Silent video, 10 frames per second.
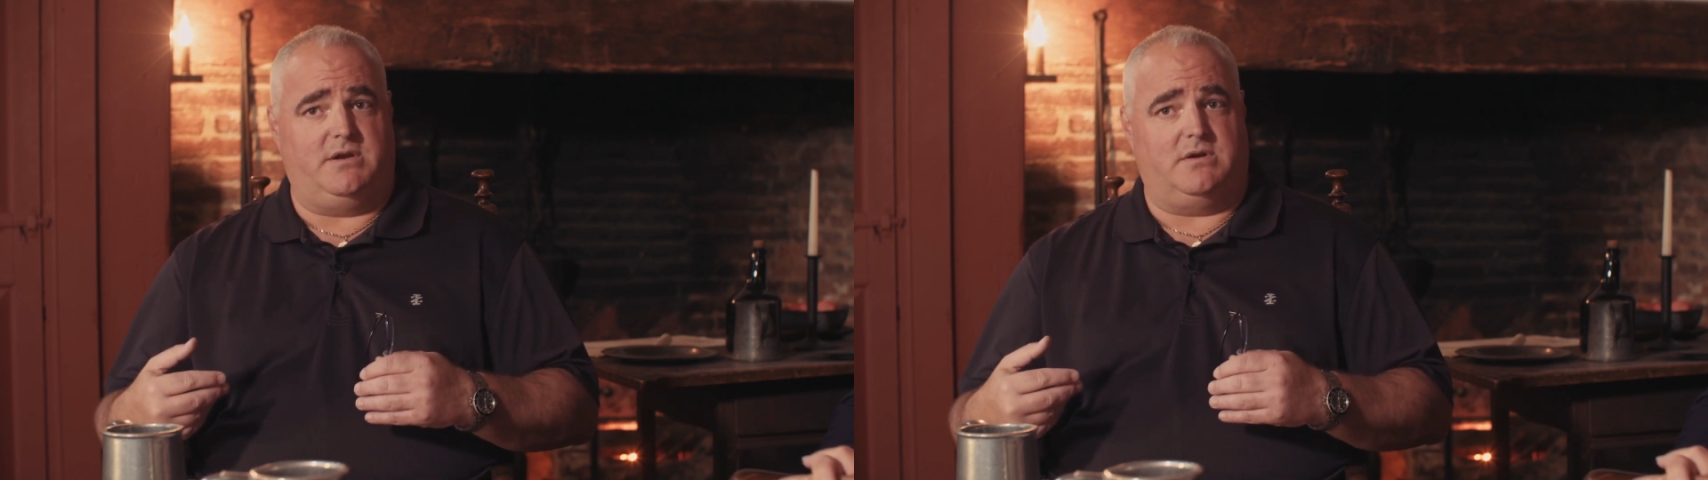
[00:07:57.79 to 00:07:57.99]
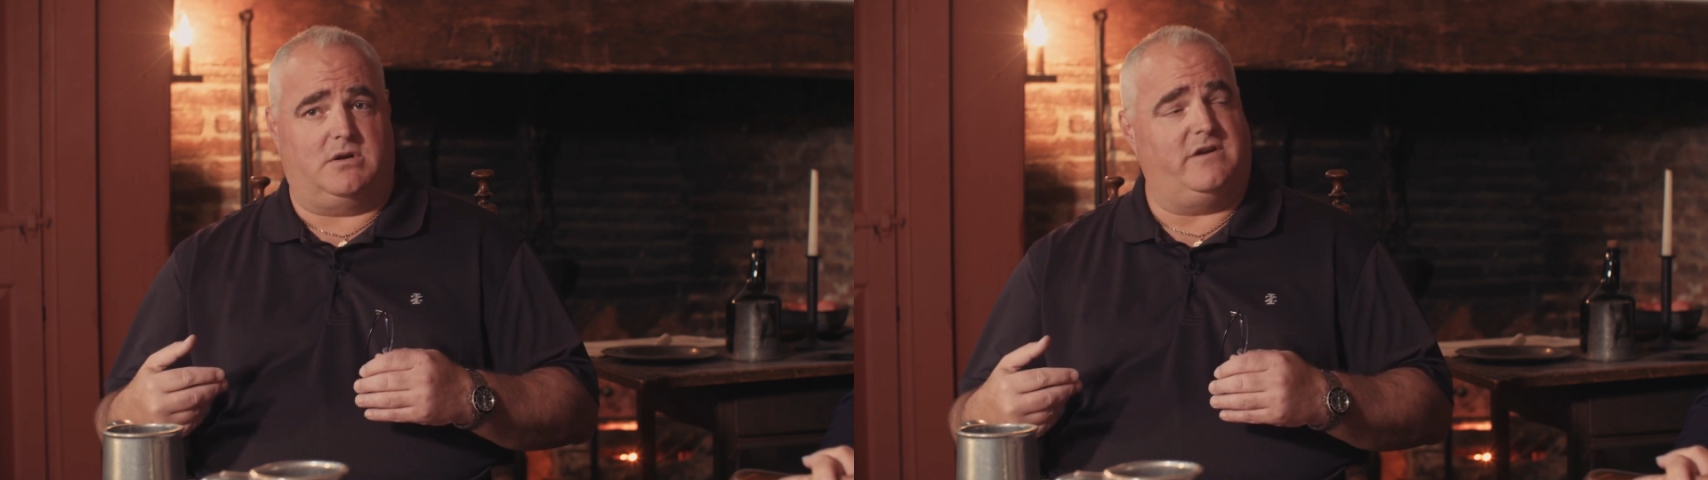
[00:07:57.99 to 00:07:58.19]

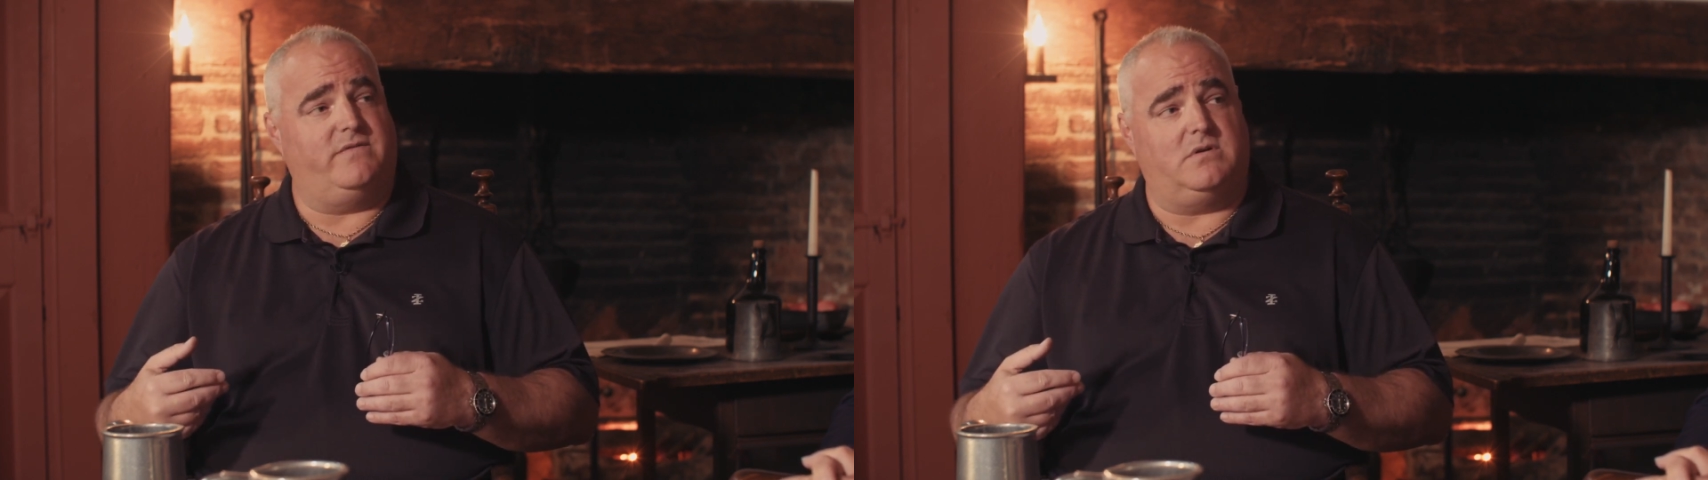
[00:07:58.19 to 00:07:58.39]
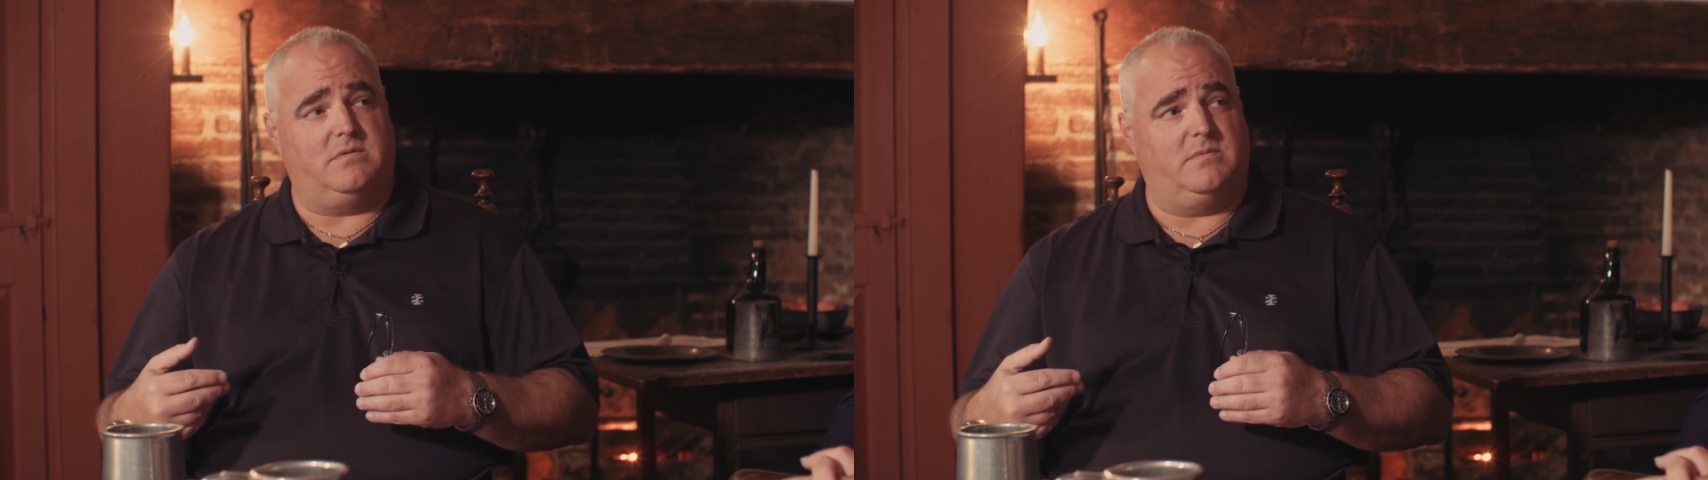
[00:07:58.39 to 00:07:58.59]

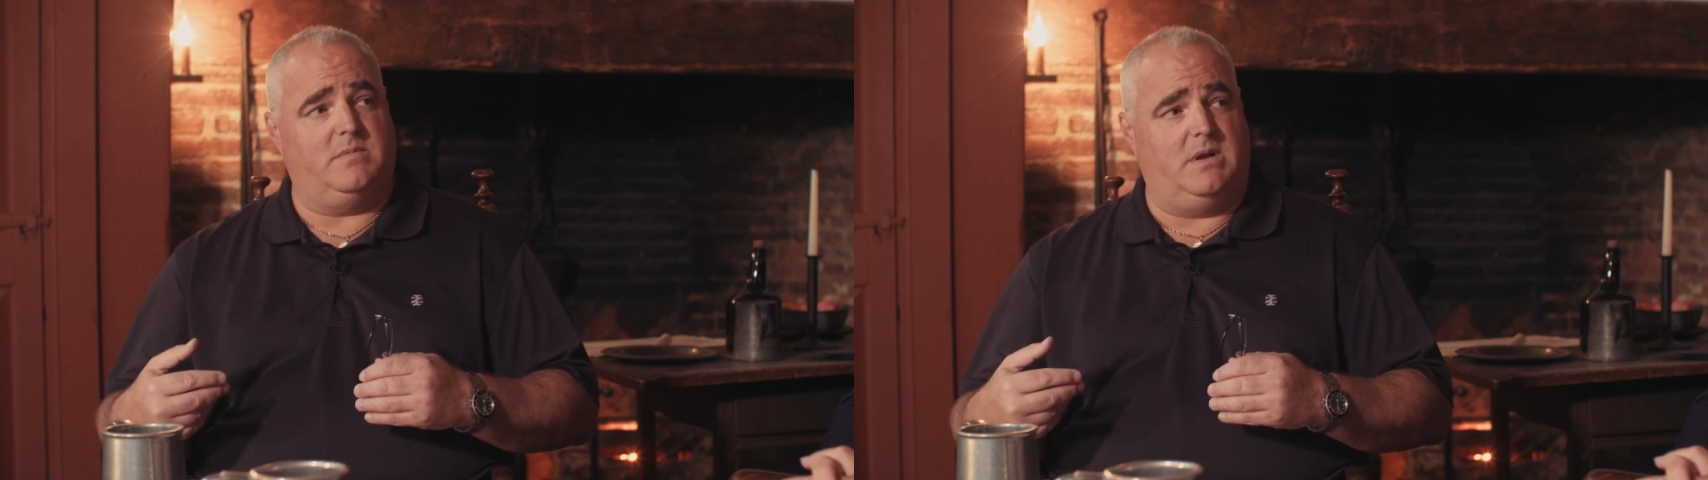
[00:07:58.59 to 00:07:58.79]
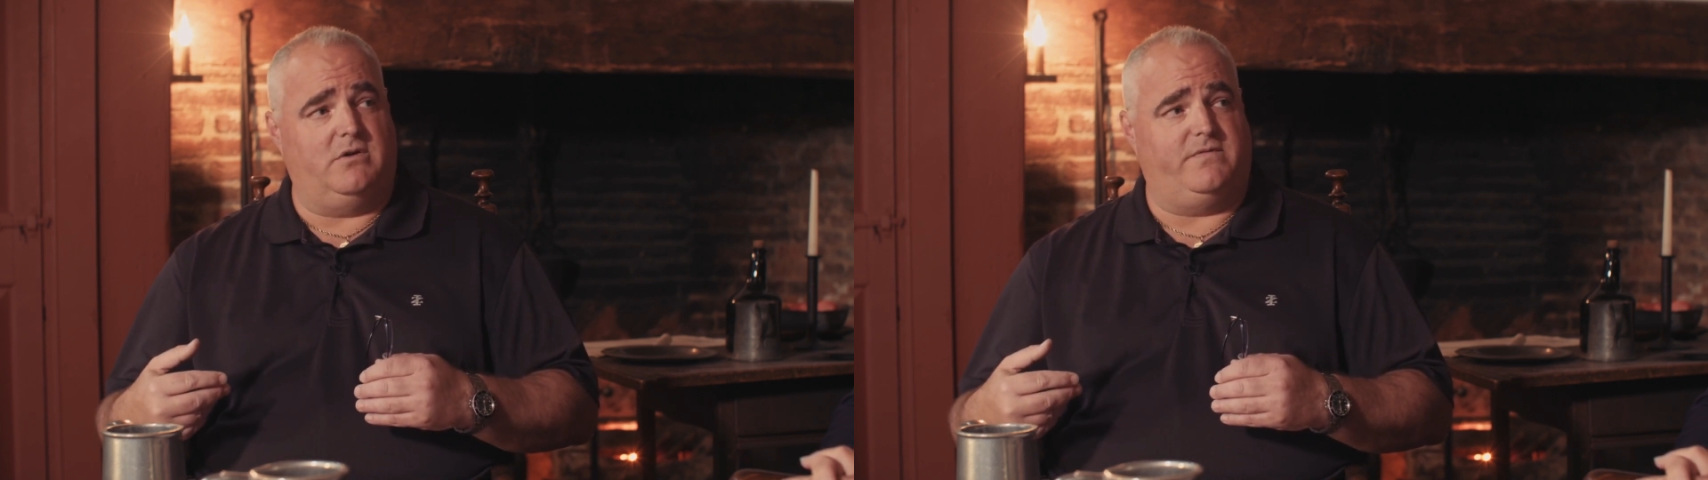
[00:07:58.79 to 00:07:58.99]
undercover
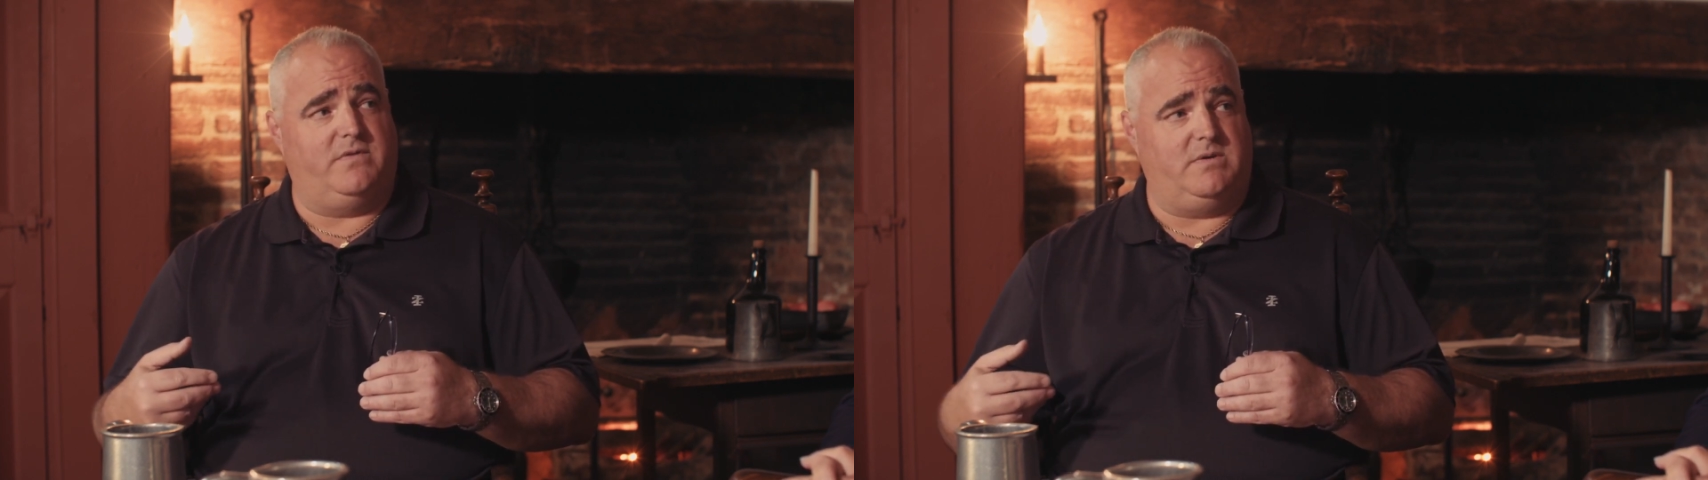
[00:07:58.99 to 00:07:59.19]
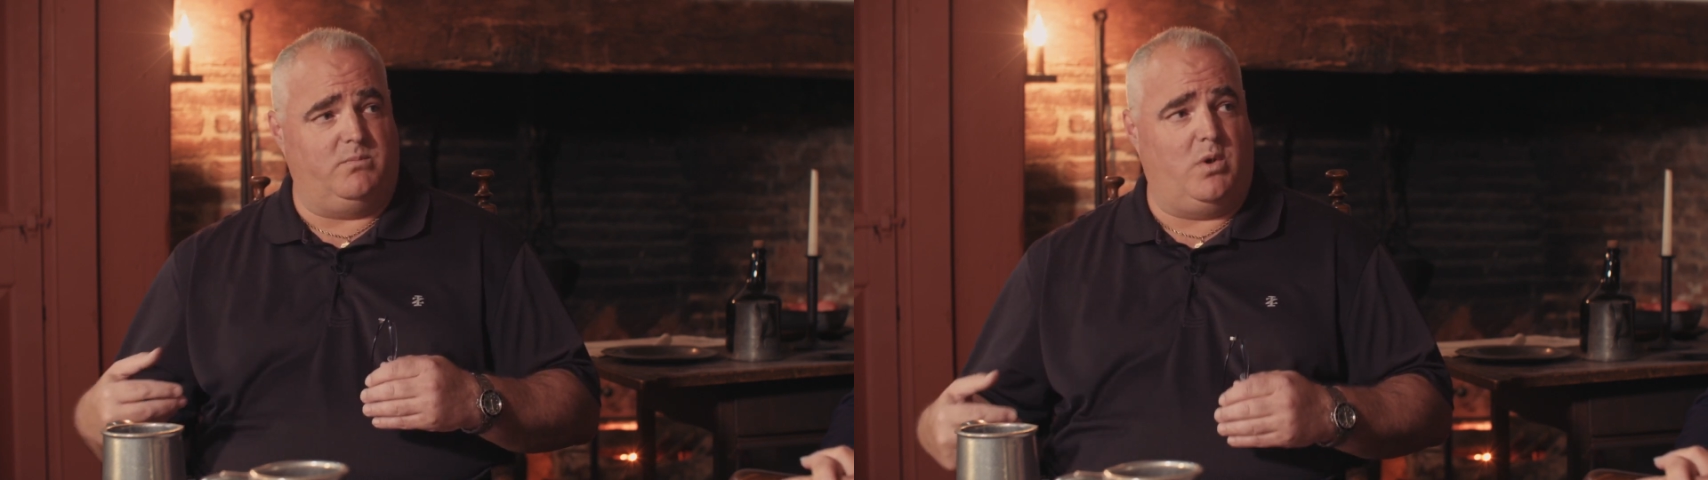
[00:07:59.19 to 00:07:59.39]

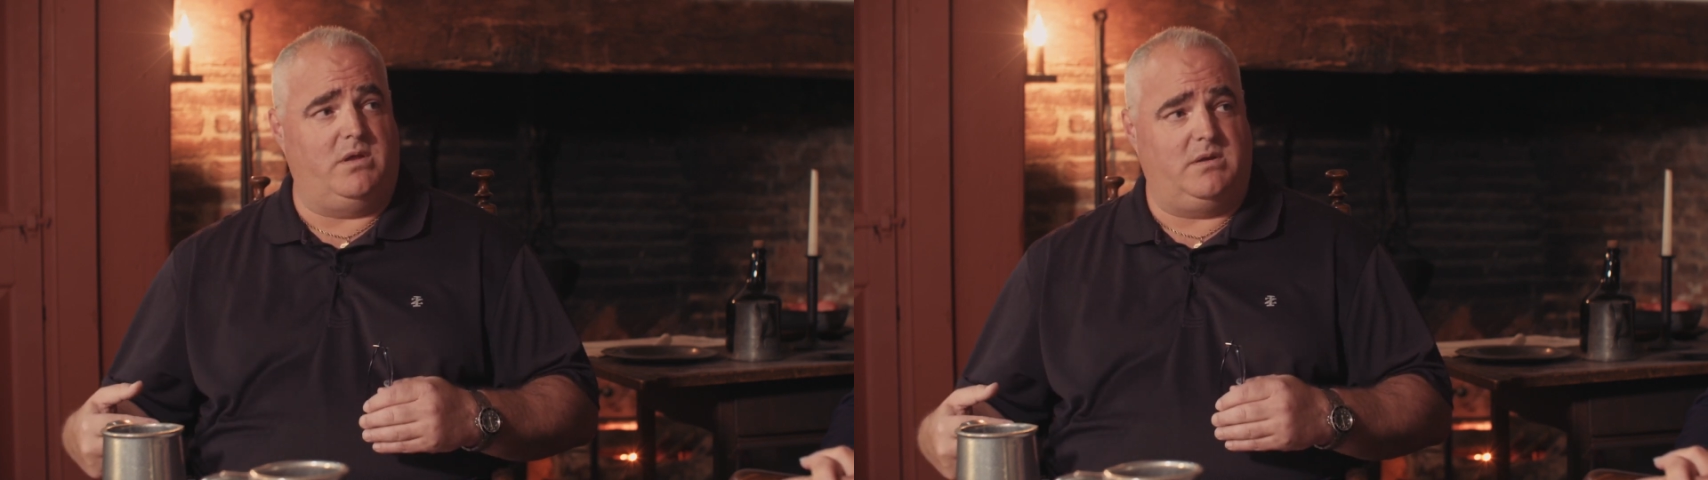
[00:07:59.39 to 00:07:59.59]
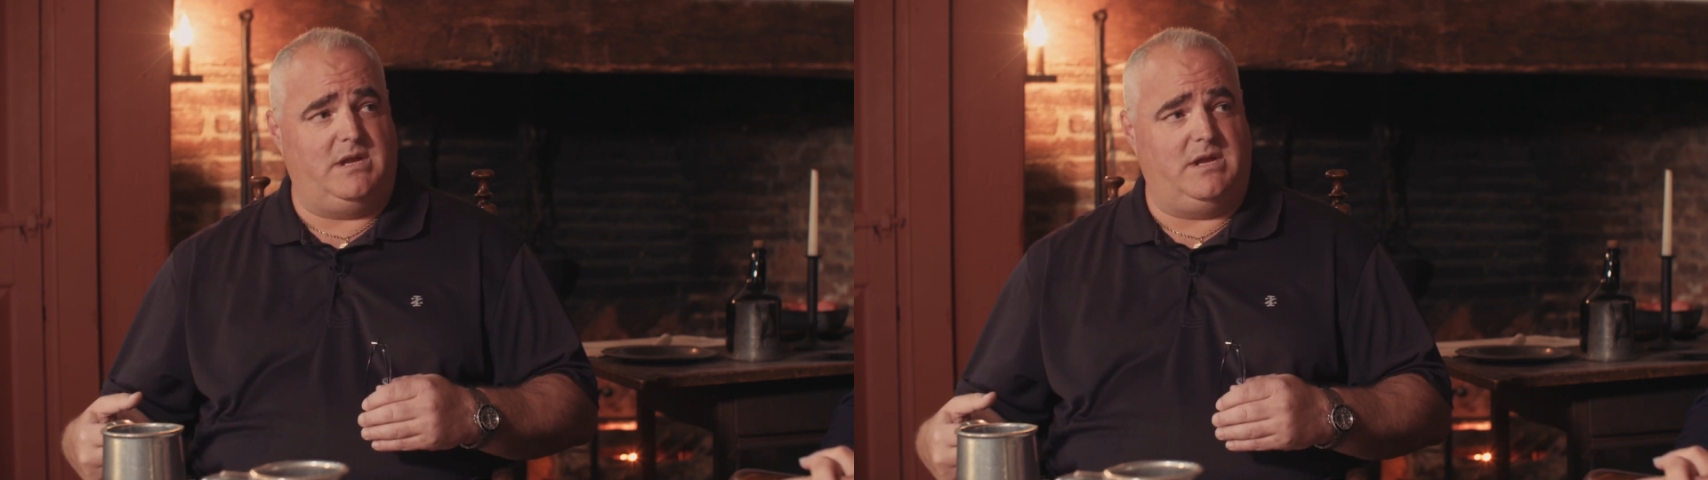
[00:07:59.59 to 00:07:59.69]
outfit and well